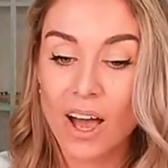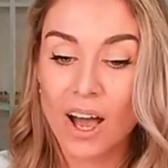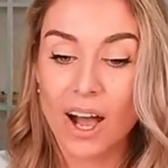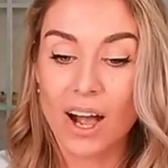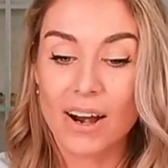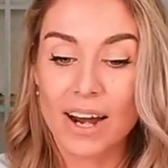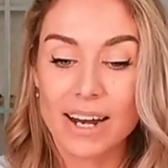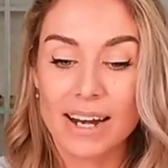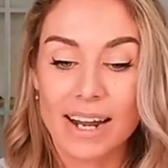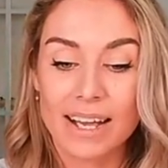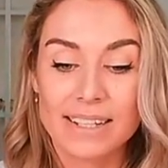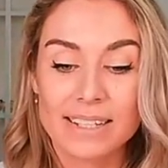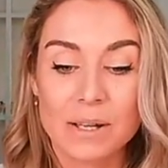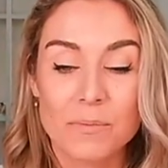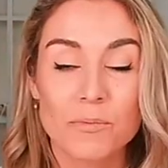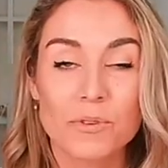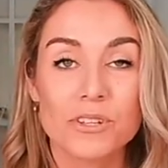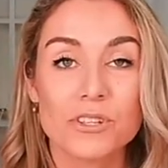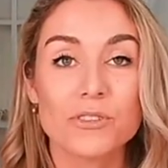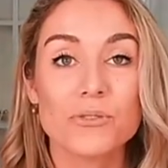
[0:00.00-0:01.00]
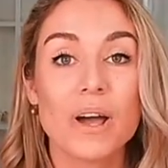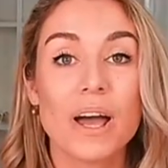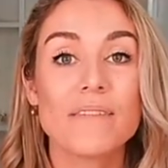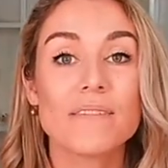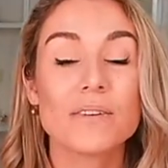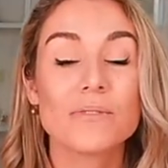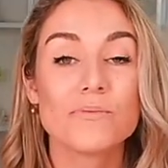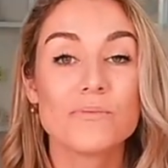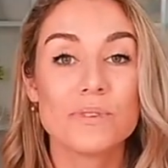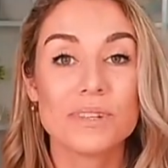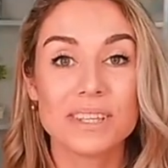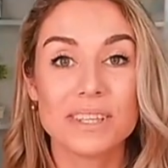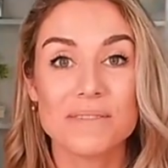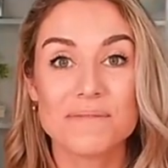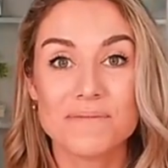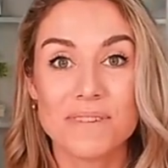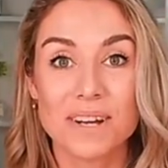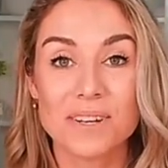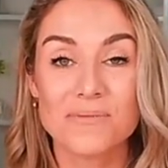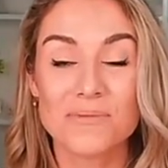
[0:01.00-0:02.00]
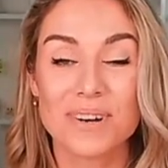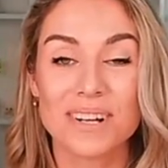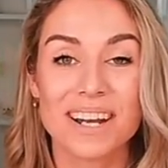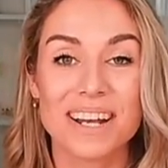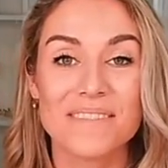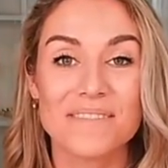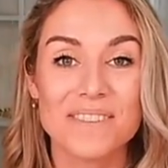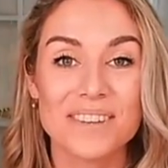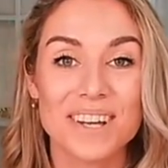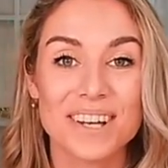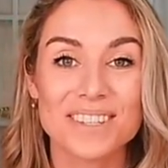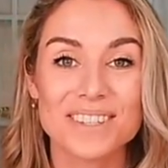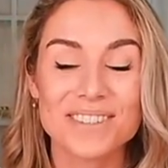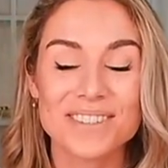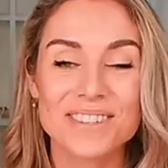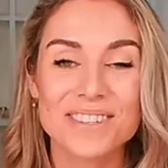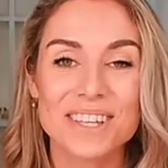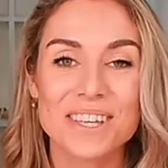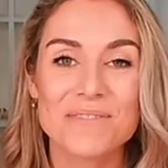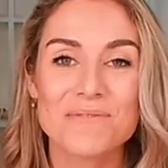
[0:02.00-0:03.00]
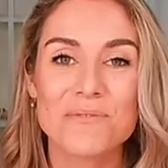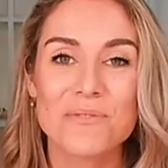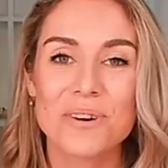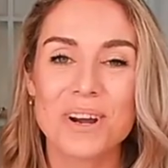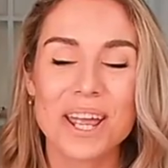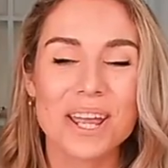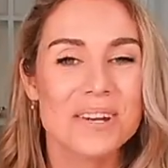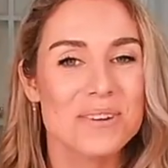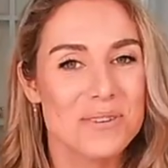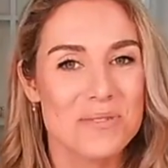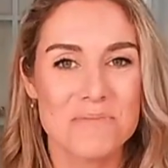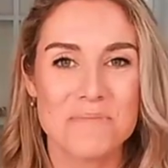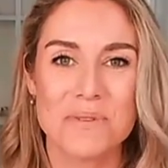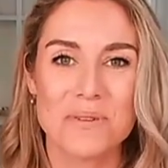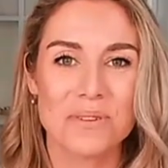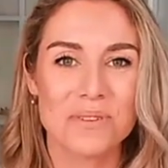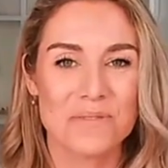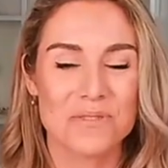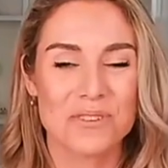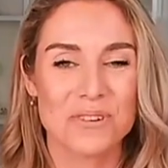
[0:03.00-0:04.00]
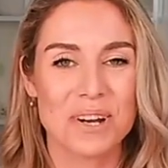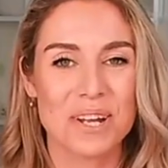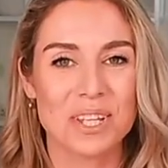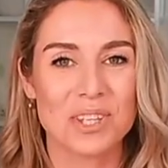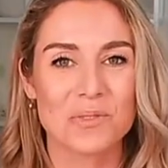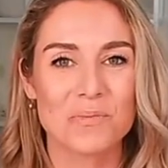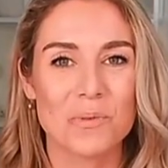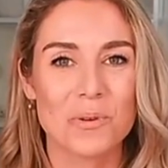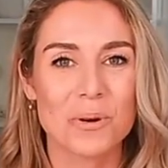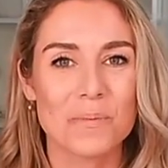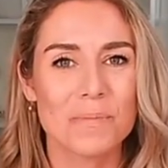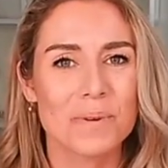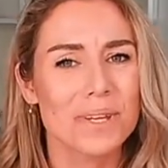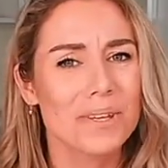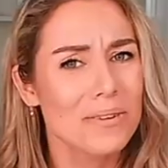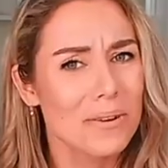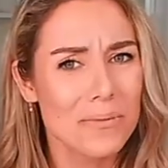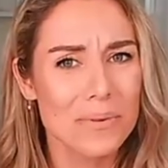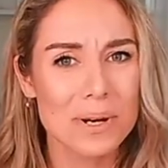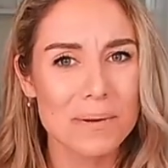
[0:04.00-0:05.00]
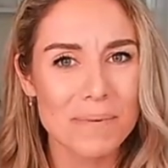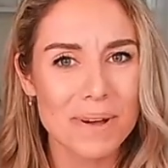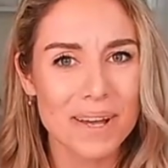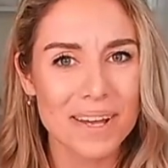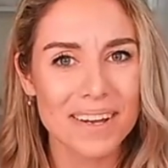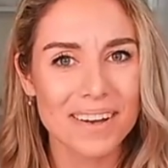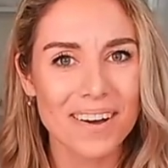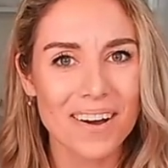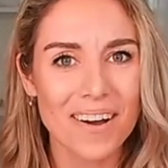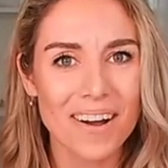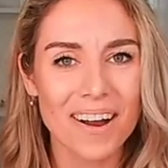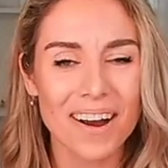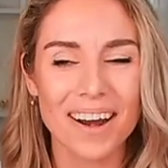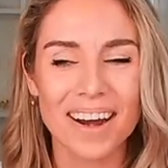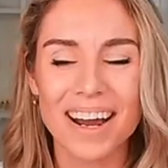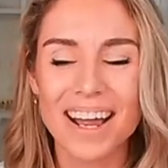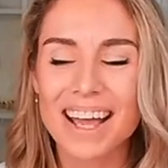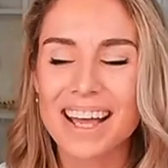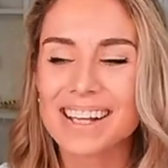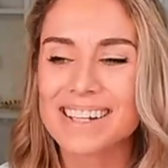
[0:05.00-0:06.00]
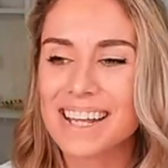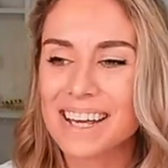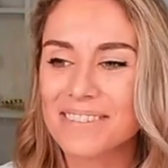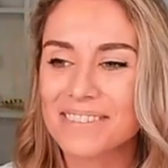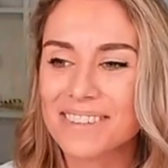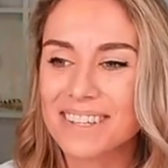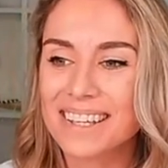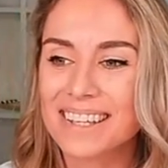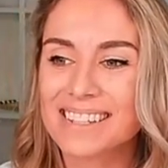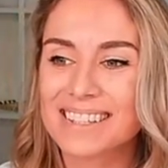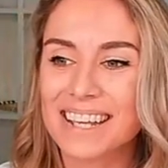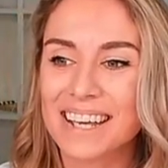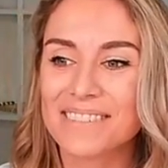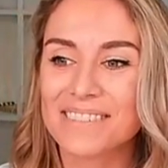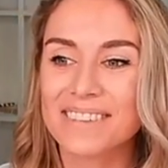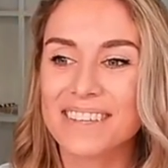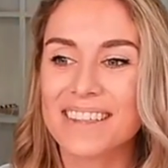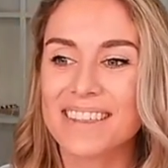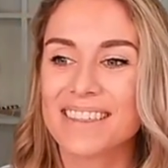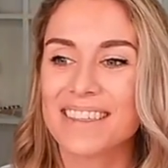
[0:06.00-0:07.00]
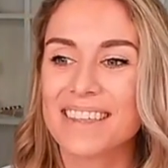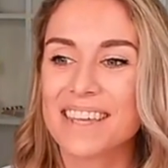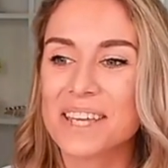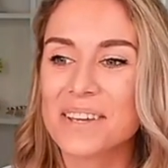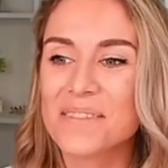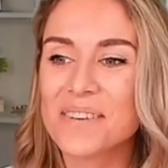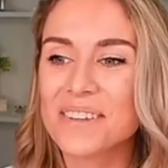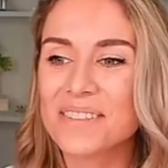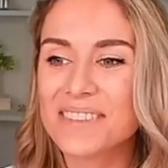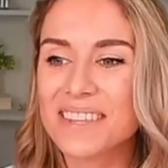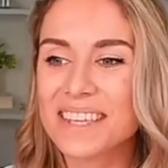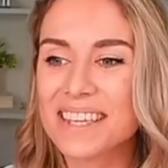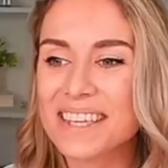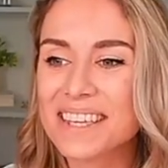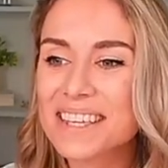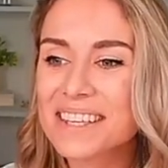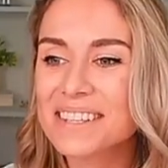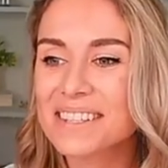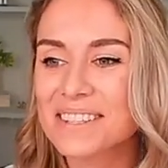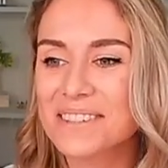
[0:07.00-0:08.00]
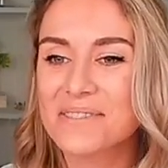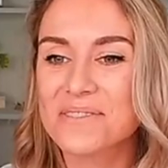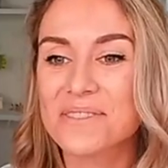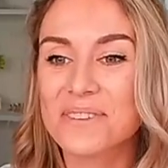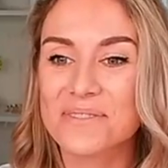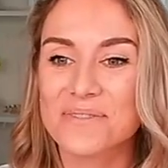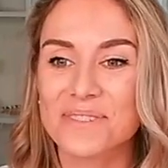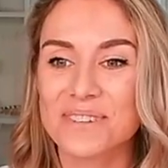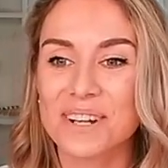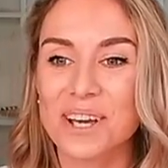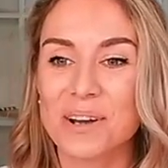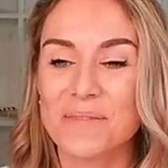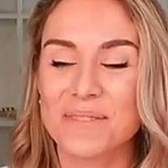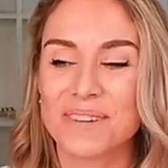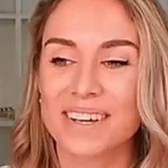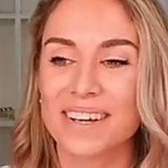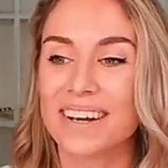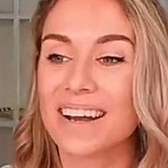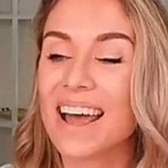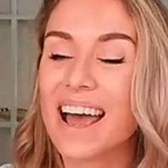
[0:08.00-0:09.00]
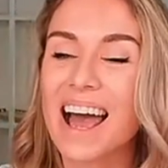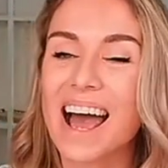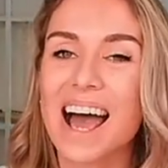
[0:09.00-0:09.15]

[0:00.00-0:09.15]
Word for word: All right, next up, we do have a really fun one. If you guys are looking for a new mode of transport, but you don't want to buy a car, definitely, definitely think about the e scooter phenomenon.